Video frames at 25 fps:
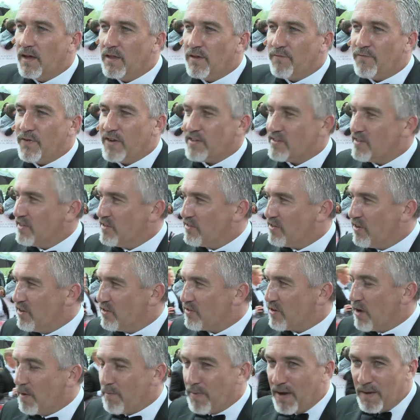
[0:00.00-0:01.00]
Uh, the first thing to do is
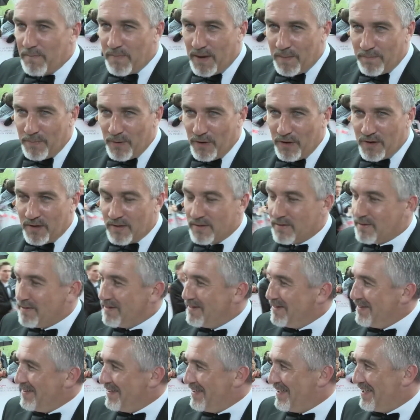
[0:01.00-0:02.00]
go and buy my book,
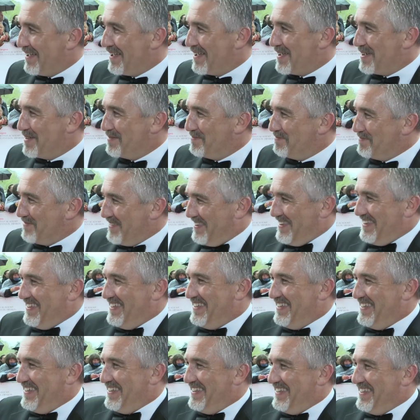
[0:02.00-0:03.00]
um,
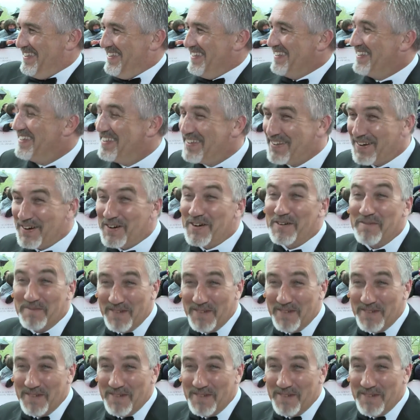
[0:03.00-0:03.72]
All